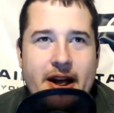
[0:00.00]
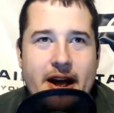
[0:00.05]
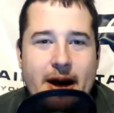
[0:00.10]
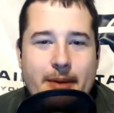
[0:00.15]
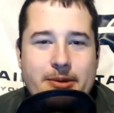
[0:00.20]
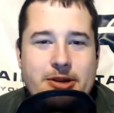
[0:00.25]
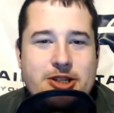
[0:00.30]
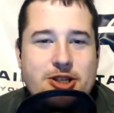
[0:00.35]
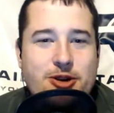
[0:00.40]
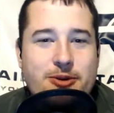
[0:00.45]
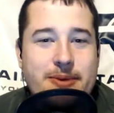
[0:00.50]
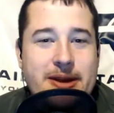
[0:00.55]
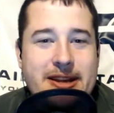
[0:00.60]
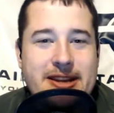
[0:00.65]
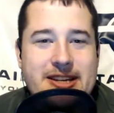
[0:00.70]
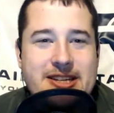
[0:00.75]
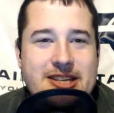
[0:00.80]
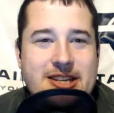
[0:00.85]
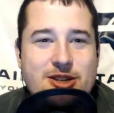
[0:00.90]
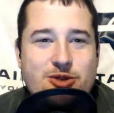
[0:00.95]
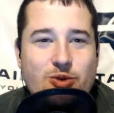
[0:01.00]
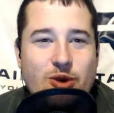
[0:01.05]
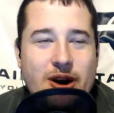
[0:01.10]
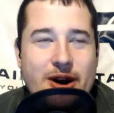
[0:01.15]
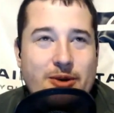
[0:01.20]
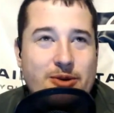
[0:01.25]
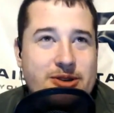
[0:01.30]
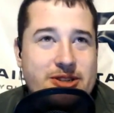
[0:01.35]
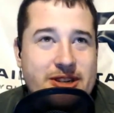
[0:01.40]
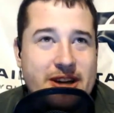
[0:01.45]
i'm assuming this is what
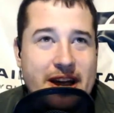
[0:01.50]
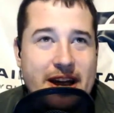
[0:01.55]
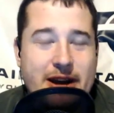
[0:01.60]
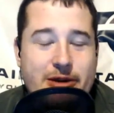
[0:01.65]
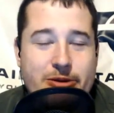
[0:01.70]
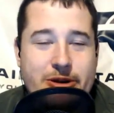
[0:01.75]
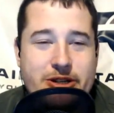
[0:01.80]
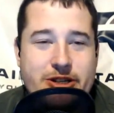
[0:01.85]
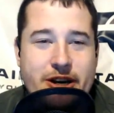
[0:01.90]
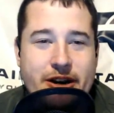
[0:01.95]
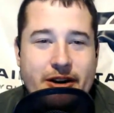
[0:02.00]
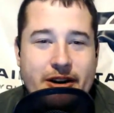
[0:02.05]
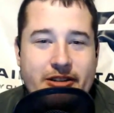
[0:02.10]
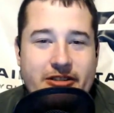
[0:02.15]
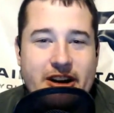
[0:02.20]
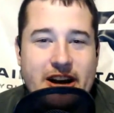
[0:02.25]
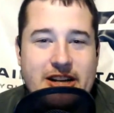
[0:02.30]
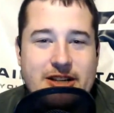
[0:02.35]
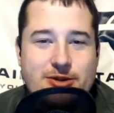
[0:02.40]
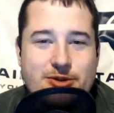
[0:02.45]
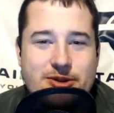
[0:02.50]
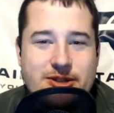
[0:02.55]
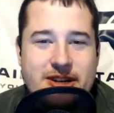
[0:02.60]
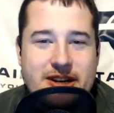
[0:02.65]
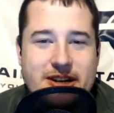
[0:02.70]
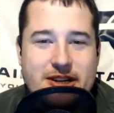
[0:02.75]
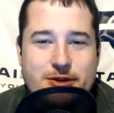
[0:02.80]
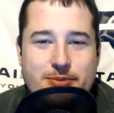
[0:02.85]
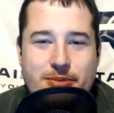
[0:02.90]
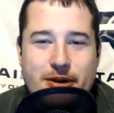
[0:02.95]
it was like when jerry rice was in
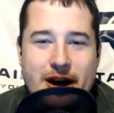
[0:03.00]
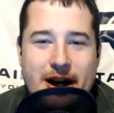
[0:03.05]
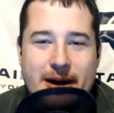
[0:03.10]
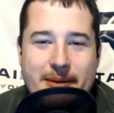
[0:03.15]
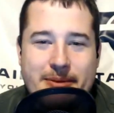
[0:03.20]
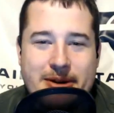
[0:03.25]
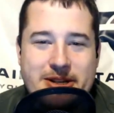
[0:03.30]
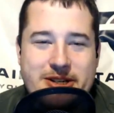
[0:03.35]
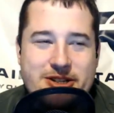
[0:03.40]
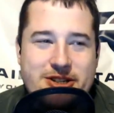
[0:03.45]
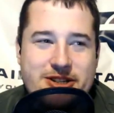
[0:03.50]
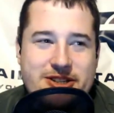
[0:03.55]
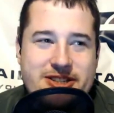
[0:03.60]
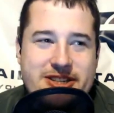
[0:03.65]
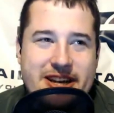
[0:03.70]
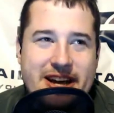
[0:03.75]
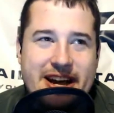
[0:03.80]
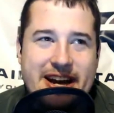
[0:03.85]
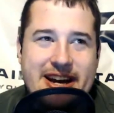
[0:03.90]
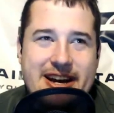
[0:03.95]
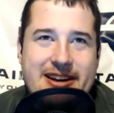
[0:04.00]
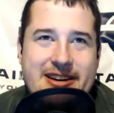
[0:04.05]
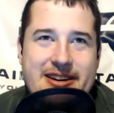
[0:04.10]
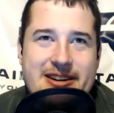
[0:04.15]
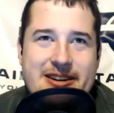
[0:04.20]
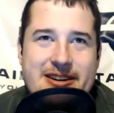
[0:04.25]
his prime it's just like